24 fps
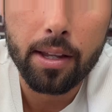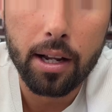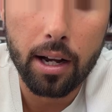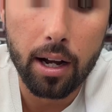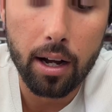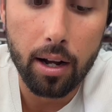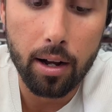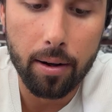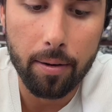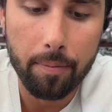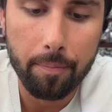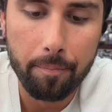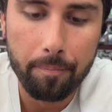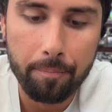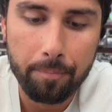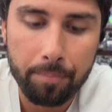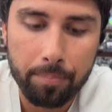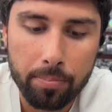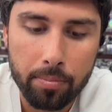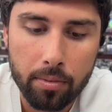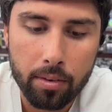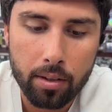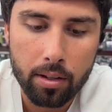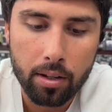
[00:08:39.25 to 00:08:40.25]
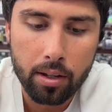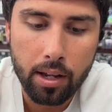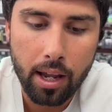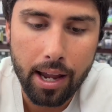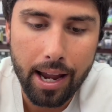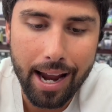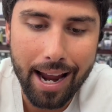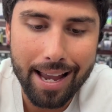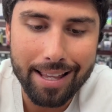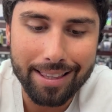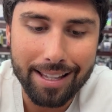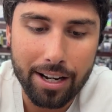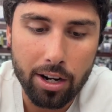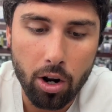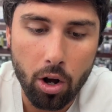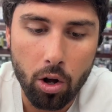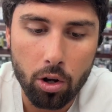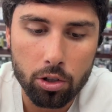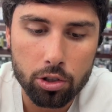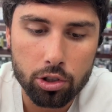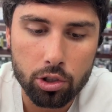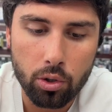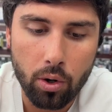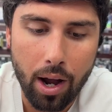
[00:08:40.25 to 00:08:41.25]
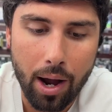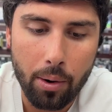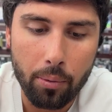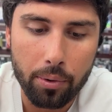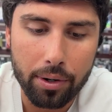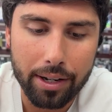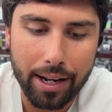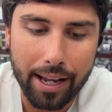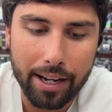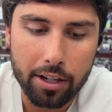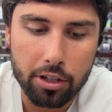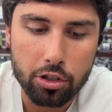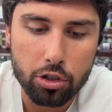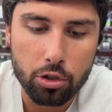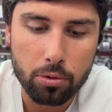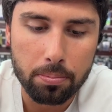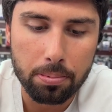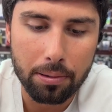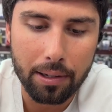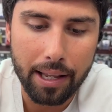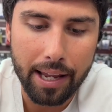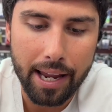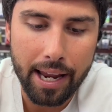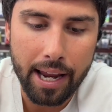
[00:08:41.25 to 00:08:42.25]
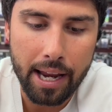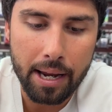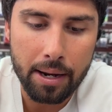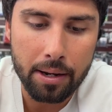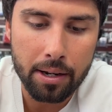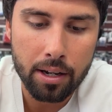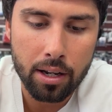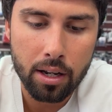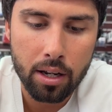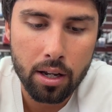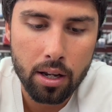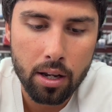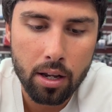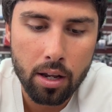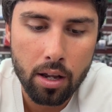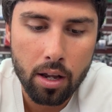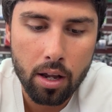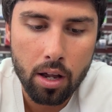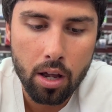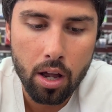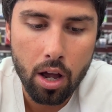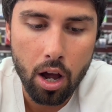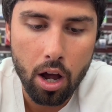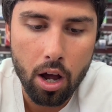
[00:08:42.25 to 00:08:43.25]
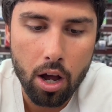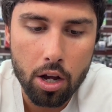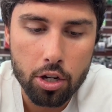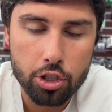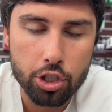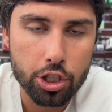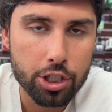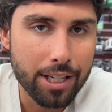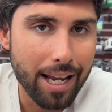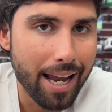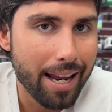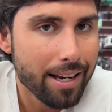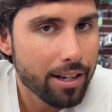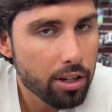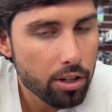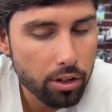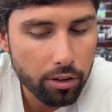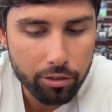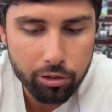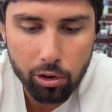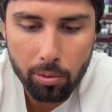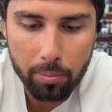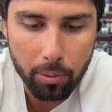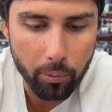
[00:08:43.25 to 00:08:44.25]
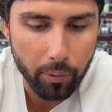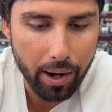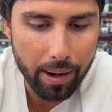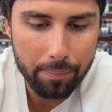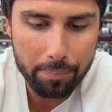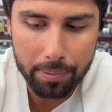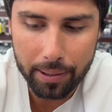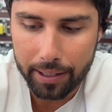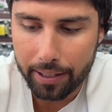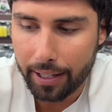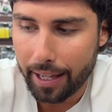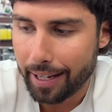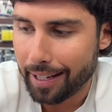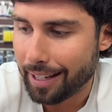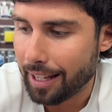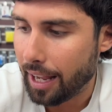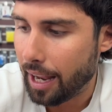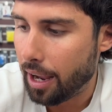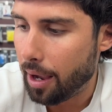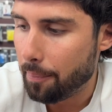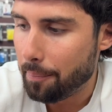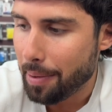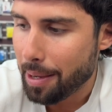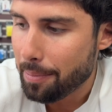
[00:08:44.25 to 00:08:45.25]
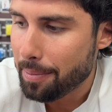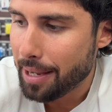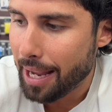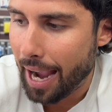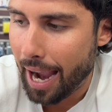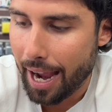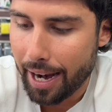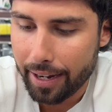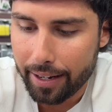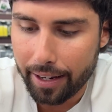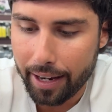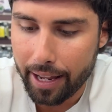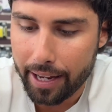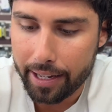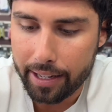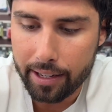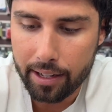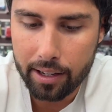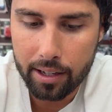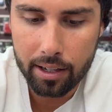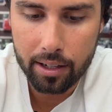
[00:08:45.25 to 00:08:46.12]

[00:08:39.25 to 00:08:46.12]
And then also I would like to play just any other form of ramping, like maybe add like